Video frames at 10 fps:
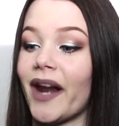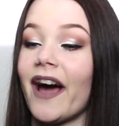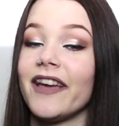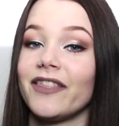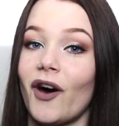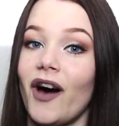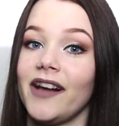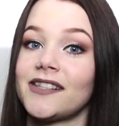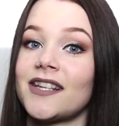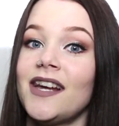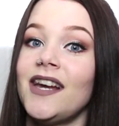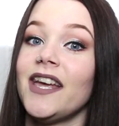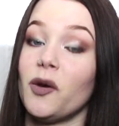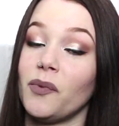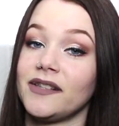I thought
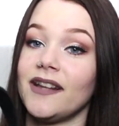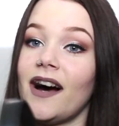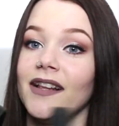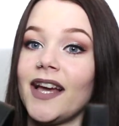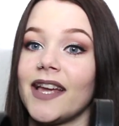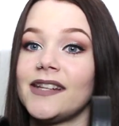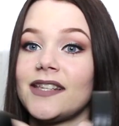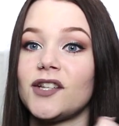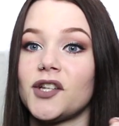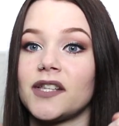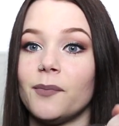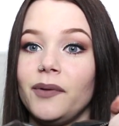it was not. Like, it's just a